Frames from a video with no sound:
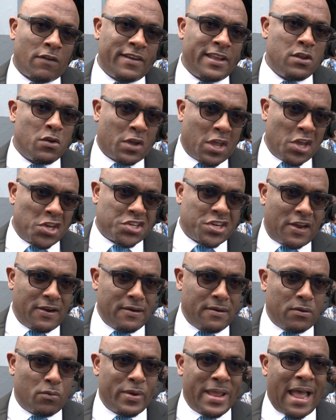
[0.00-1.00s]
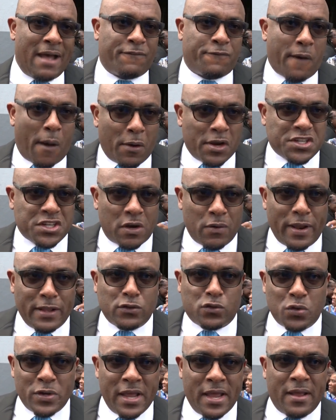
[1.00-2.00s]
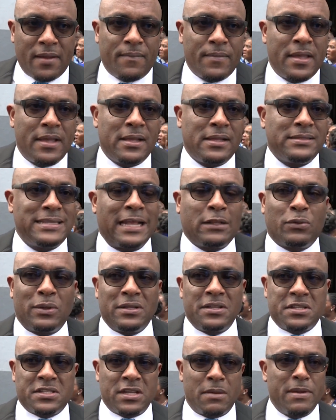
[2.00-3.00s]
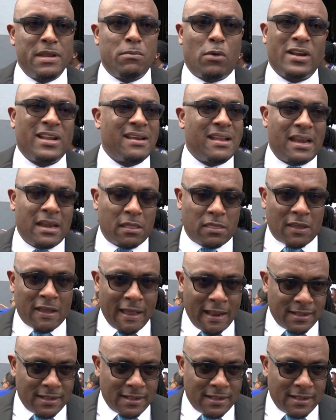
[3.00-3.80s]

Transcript: of education we have for our children today that will determine more than anything